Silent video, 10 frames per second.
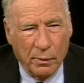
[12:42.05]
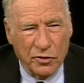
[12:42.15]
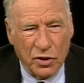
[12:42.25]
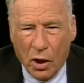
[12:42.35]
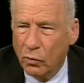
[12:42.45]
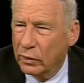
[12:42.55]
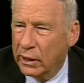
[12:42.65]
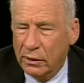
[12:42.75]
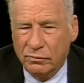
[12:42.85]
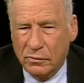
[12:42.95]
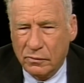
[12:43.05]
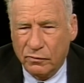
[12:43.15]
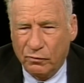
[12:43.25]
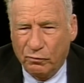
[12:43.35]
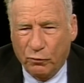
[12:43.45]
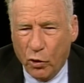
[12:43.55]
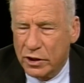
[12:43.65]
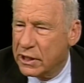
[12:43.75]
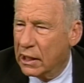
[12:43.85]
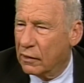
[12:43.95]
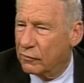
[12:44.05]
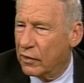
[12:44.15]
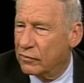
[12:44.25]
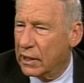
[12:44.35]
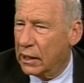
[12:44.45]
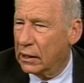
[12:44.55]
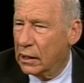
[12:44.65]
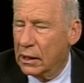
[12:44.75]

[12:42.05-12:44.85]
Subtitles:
He was only 14 or 15.